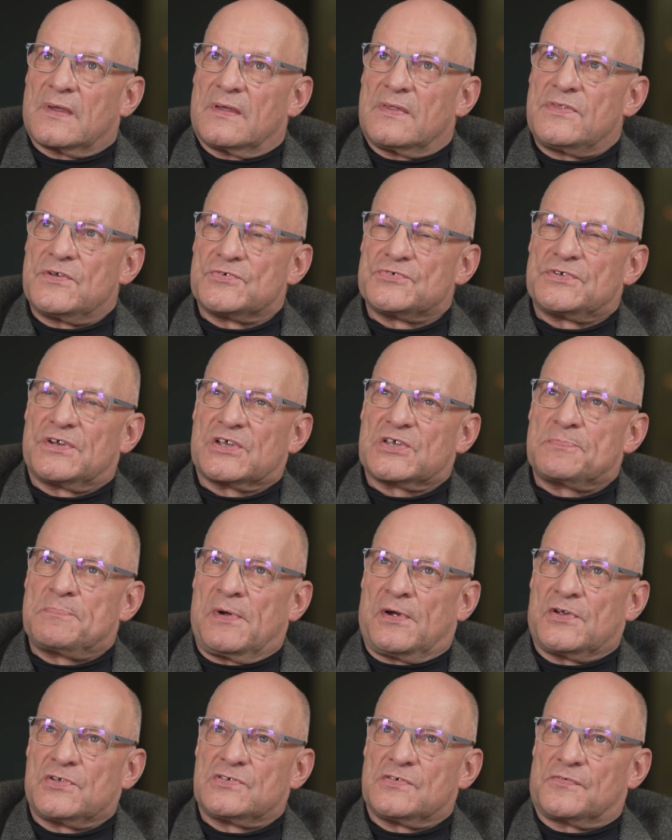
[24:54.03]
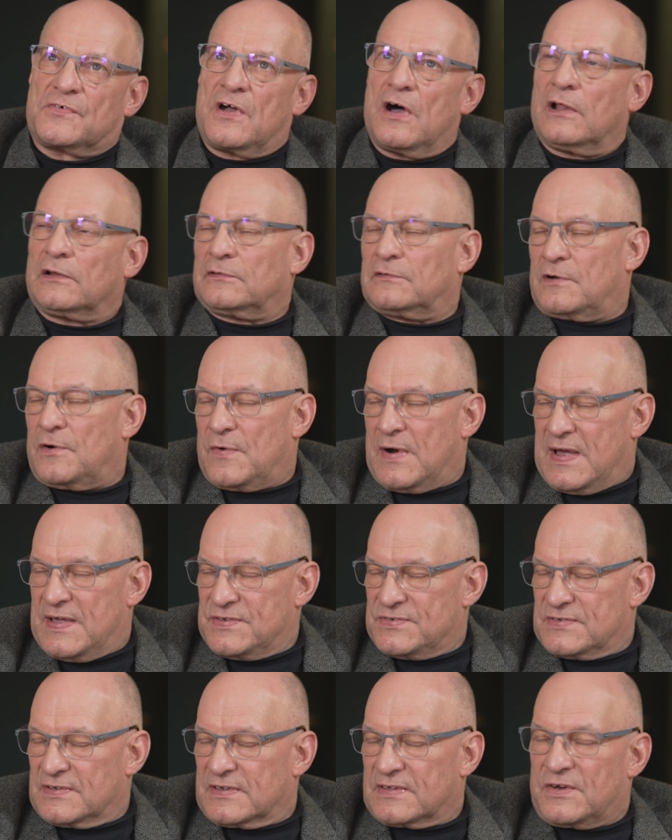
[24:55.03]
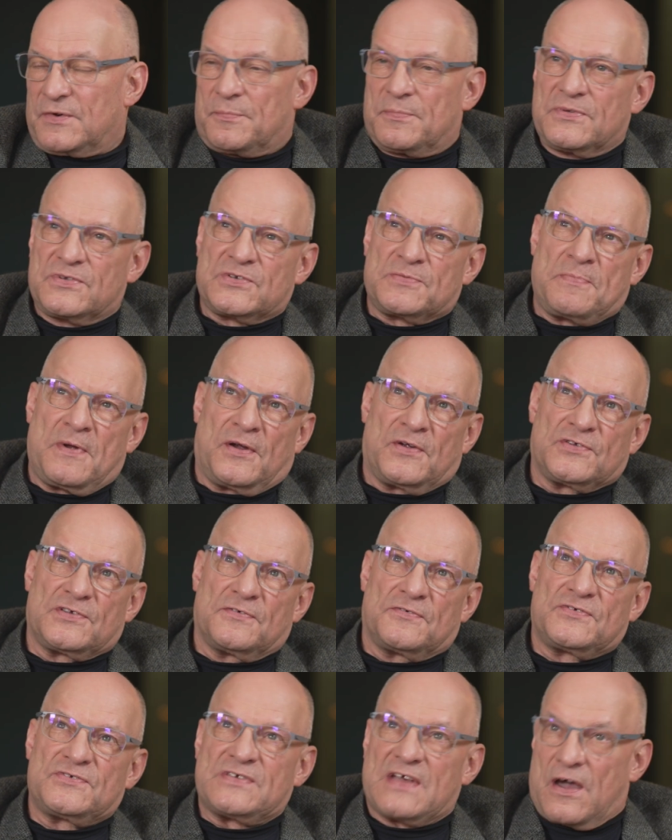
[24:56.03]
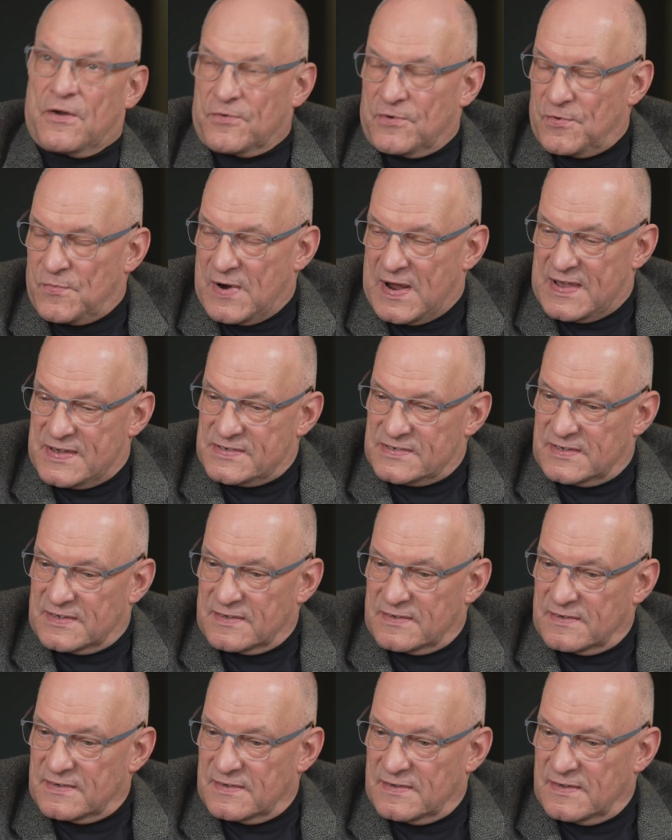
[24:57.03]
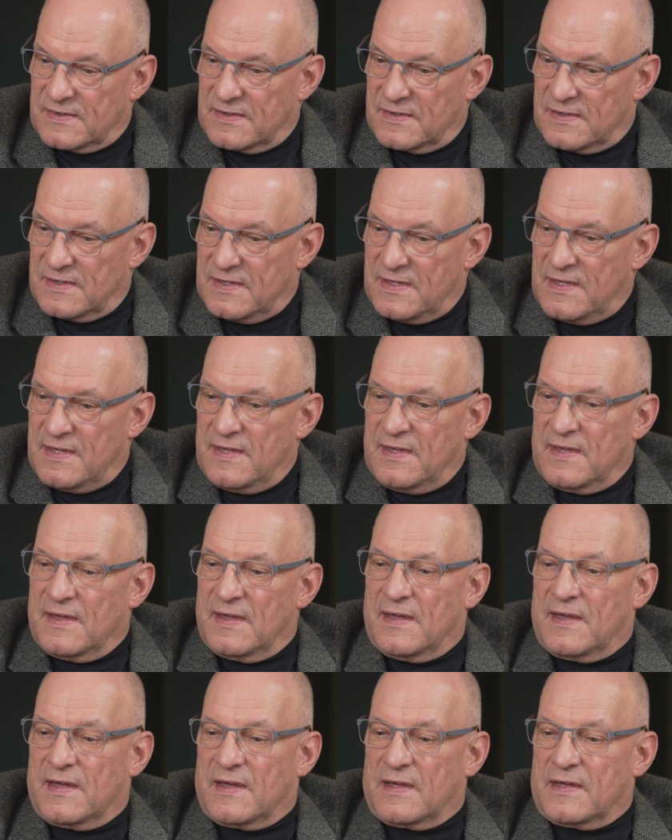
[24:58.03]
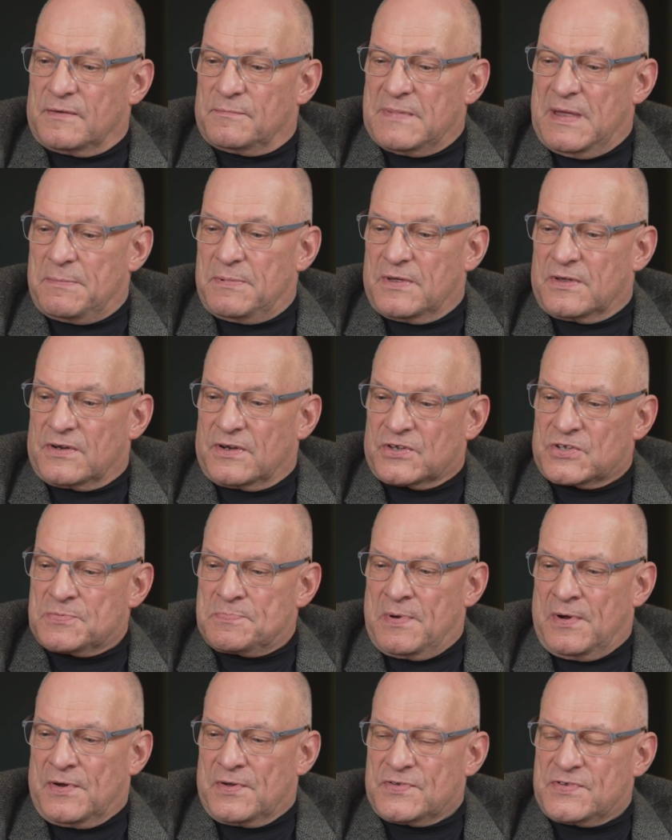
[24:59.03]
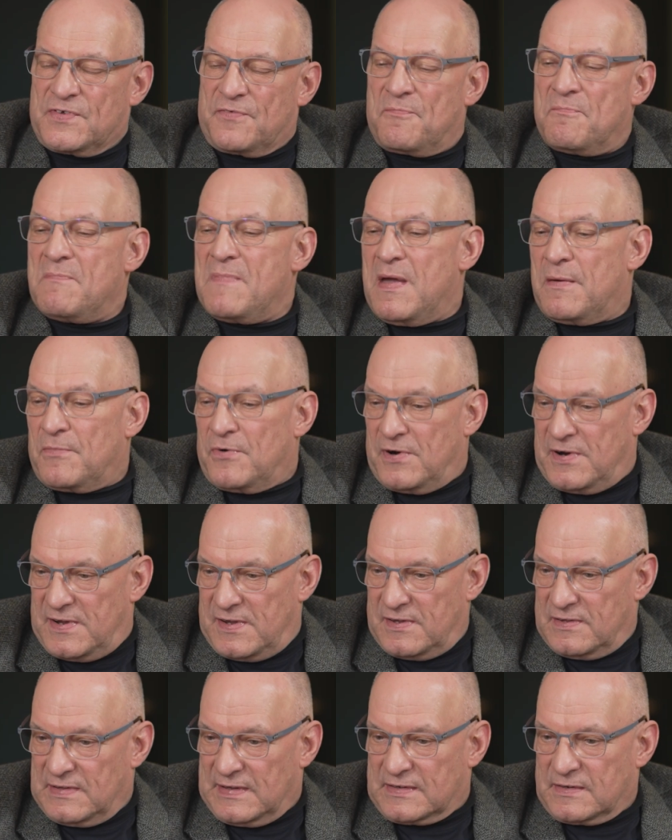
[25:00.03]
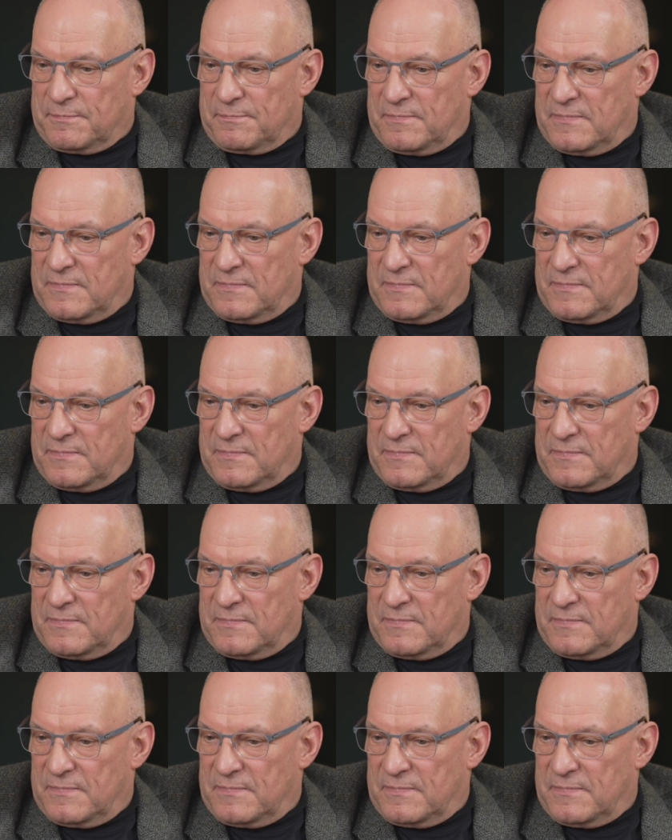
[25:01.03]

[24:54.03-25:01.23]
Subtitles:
there's an experience of color arising, and an experience of sound arising, and maybe an experience of memory, like